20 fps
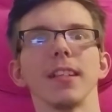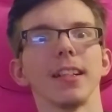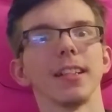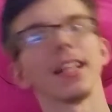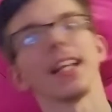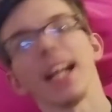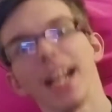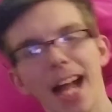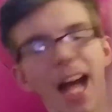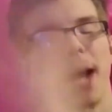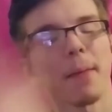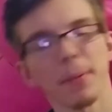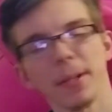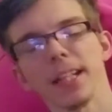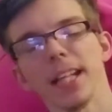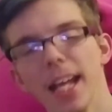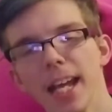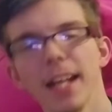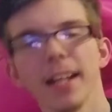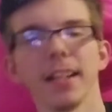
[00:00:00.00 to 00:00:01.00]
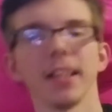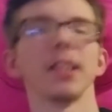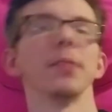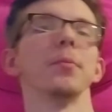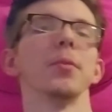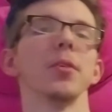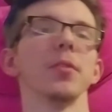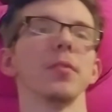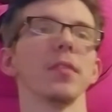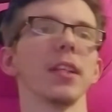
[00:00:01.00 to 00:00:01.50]
and then it happened again in
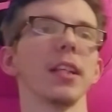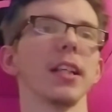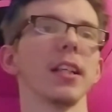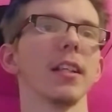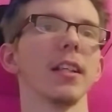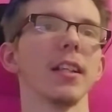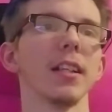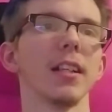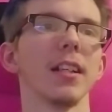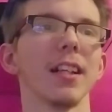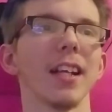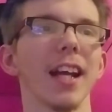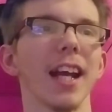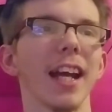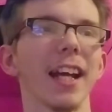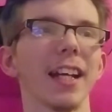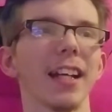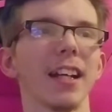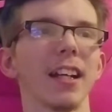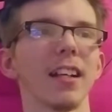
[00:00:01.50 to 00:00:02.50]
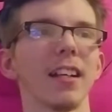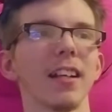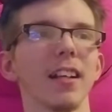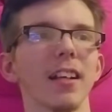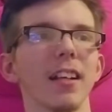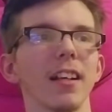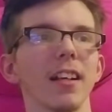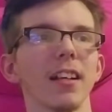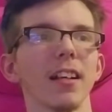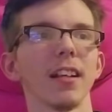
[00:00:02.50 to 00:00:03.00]
the movie,
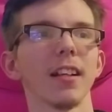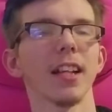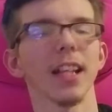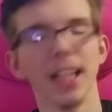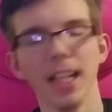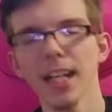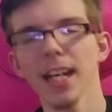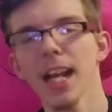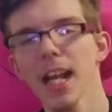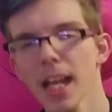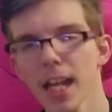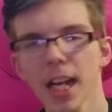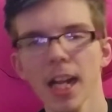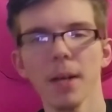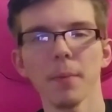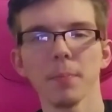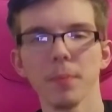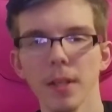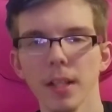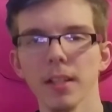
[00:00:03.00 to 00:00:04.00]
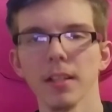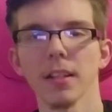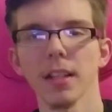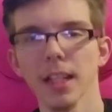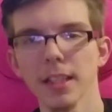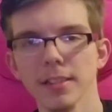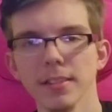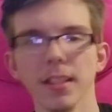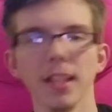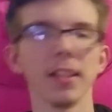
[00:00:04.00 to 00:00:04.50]
and like it helped.
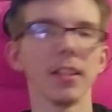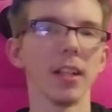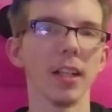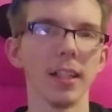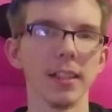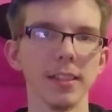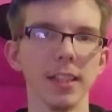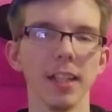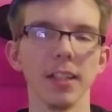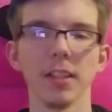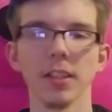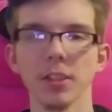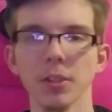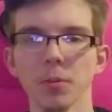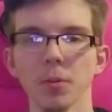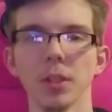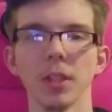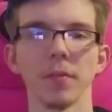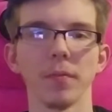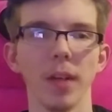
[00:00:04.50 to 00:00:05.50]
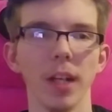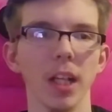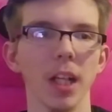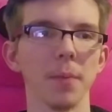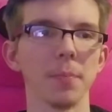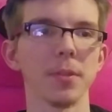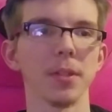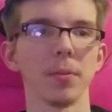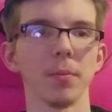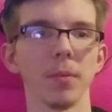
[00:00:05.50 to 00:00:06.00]
That's how the story
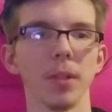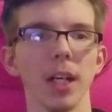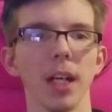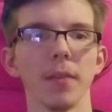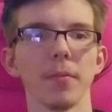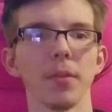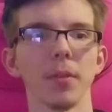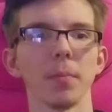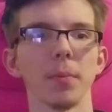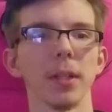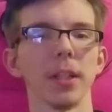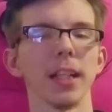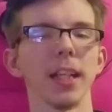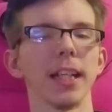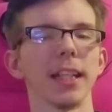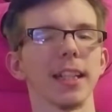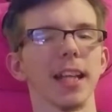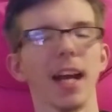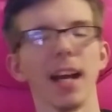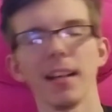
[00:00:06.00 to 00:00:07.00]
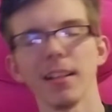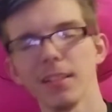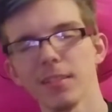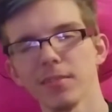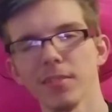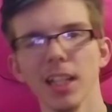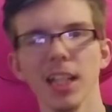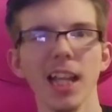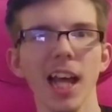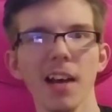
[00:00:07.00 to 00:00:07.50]
develops and whatever. But like
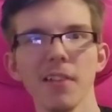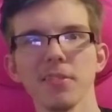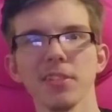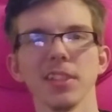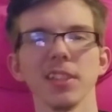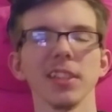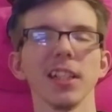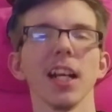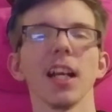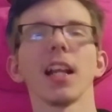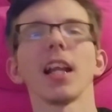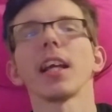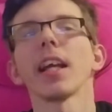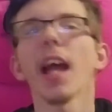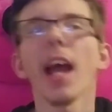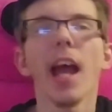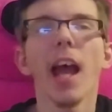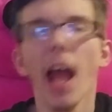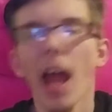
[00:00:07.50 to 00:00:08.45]
that was just kind of like